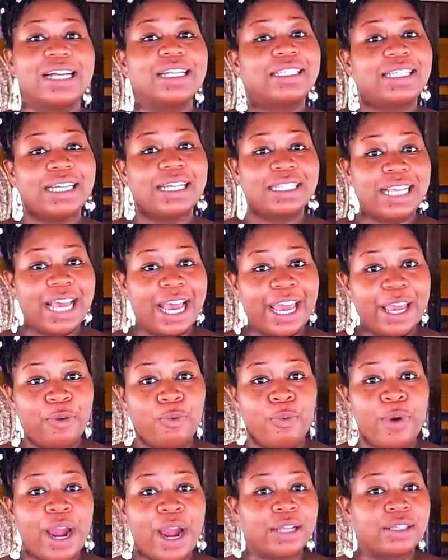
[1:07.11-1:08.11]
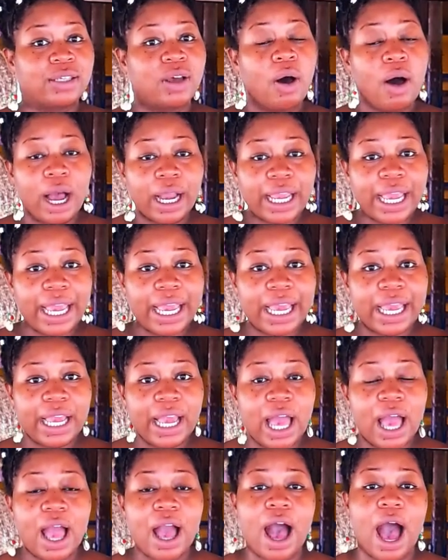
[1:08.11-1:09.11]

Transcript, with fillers: today we are talking